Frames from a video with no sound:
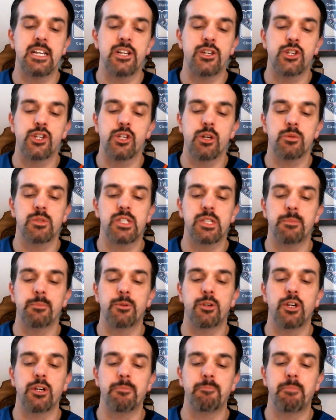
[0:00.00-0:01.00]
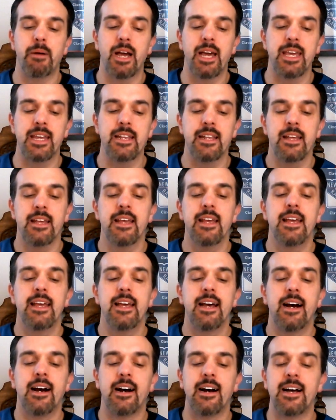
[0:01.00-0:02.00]
It's shown some good bite.
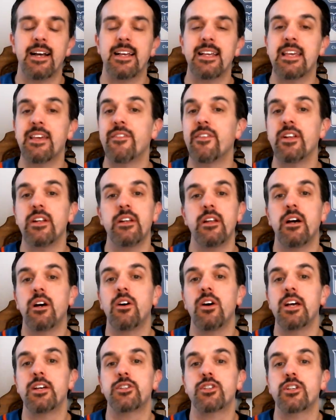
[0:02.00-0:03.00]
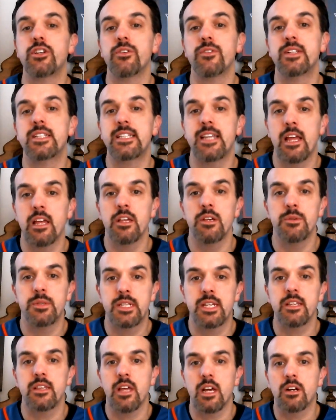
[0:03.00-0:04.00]
Even last year in St.
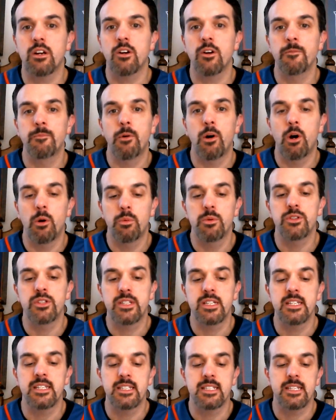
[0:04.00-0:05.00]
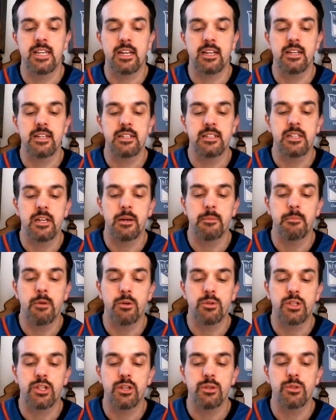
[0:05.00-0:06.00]
Lucie, that curveball was his second
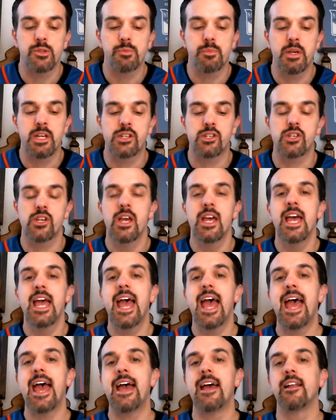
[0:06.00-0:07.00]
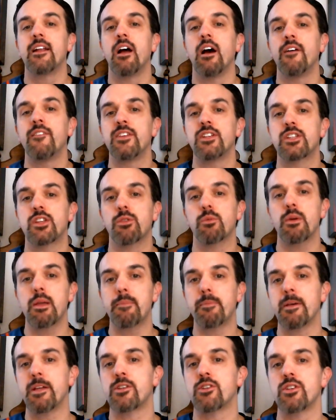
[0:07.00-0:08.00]
most used pitch. And of his 3
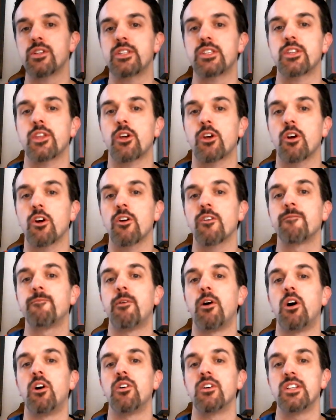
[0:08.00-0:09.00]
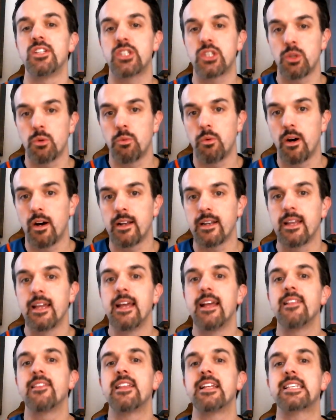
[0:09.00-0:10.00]
pitches, the curveball is the one
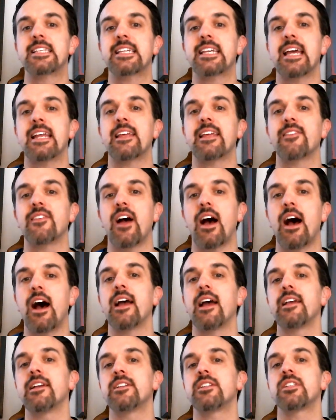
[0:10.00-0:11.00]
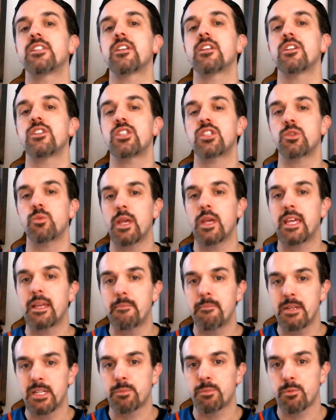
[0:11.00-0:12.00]
that's getting the highest swing
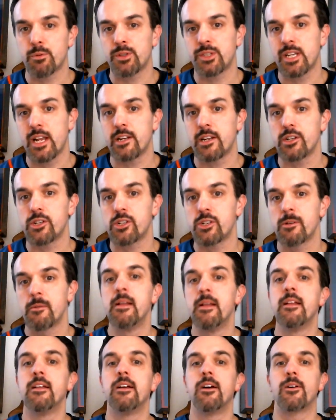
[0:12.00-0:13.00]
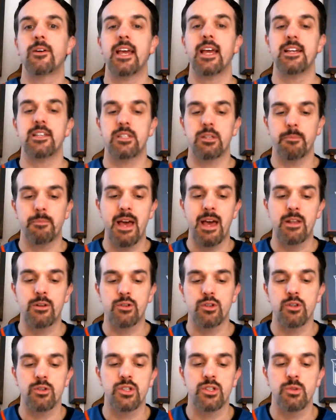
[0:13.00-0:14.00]
and miss percentage. Okay, so
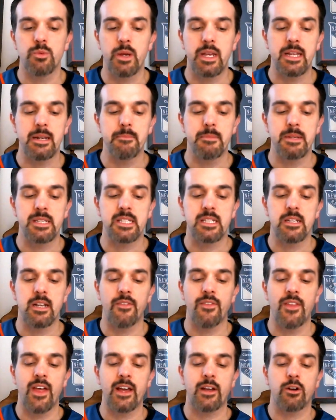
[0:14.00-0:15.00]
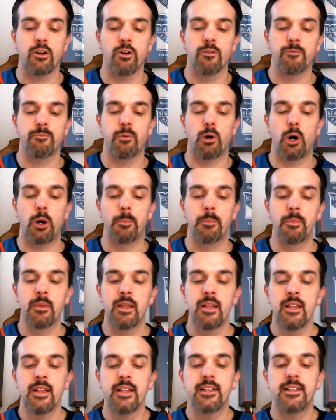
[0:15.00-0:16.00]
batters are swinging and missing on that curveball.
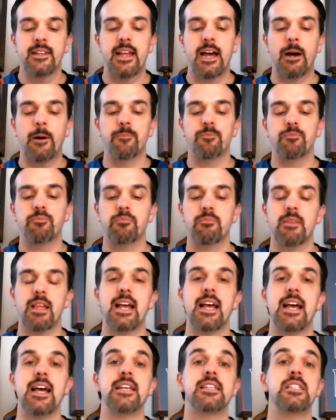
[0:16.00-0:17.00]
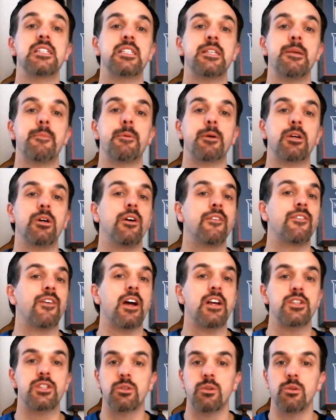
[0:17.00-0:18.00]
Now, as is typical of
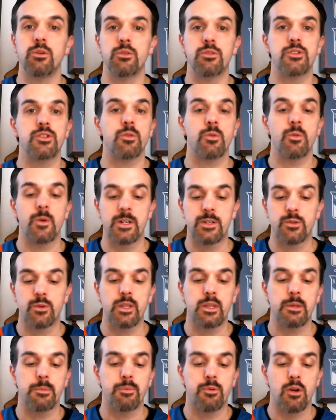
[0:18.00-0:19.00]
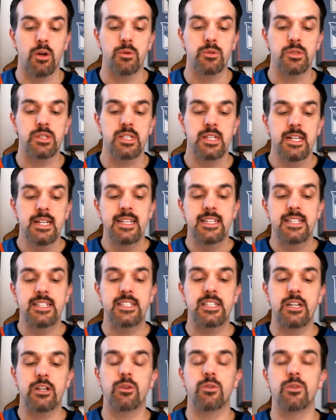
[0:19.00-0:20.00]
high schoolers who are entering the pros,
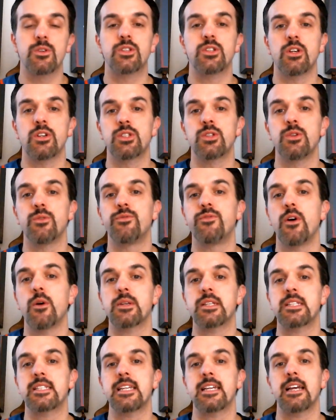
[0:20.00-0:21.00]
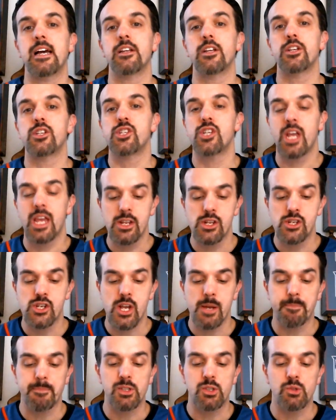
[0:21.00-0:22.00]
Ziegler is also focusing on a
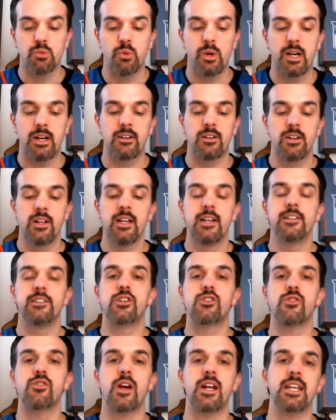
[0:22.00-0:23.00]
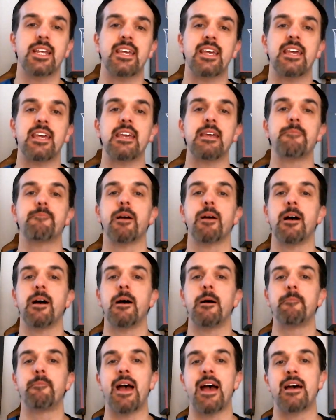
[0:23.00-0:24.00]
changeup as well to try to keep
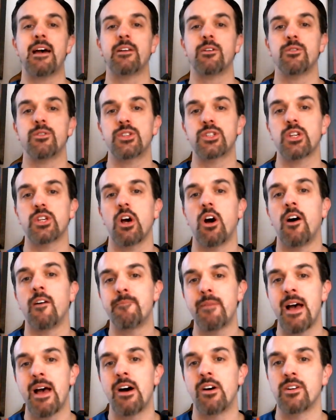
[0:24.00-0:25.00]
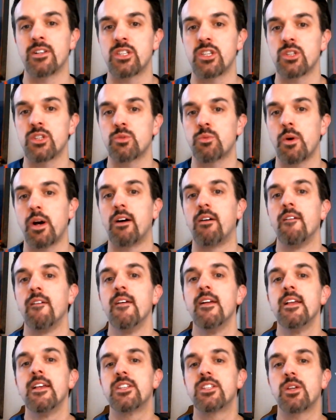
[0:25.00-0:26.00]
batters off balance as well.
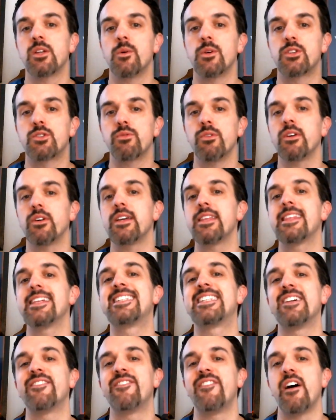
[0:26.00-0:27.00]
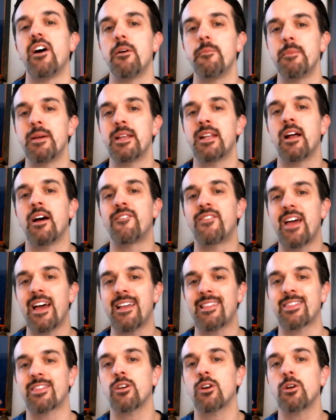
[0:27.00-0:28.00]
So it's really the development of
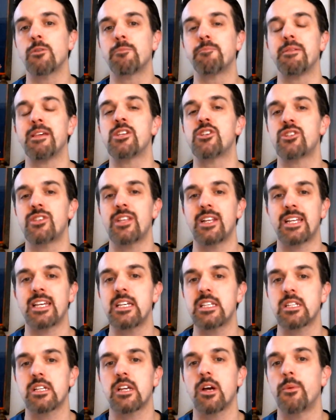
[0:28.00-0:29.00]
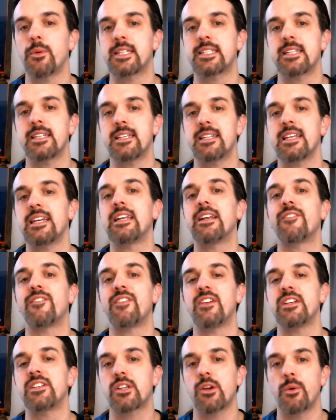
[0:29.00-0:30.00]
that third pitch that he's going to need if
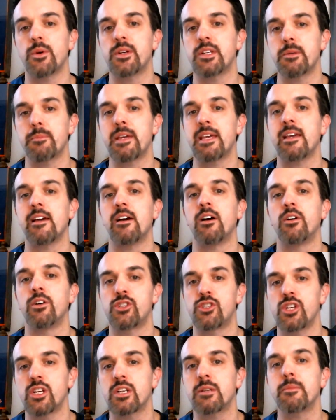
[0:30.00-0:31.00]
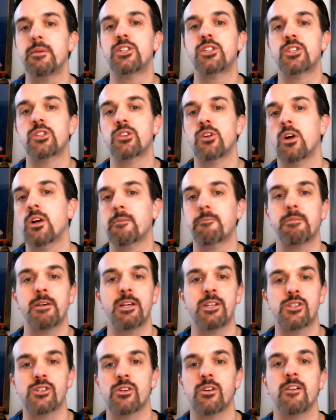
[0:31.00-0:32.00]
he's going to be a legitimate starting
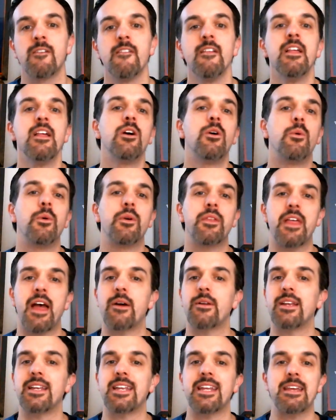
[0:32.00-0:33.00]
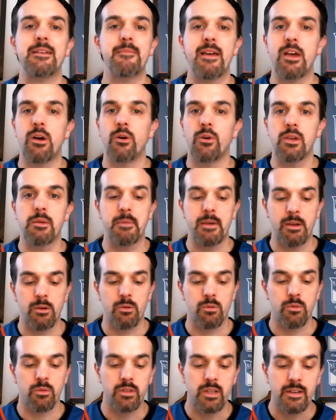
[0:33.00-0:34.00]
pitcher. Without it, he may only be a
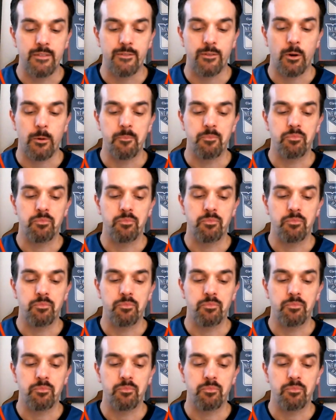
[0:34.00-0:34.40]
reliever.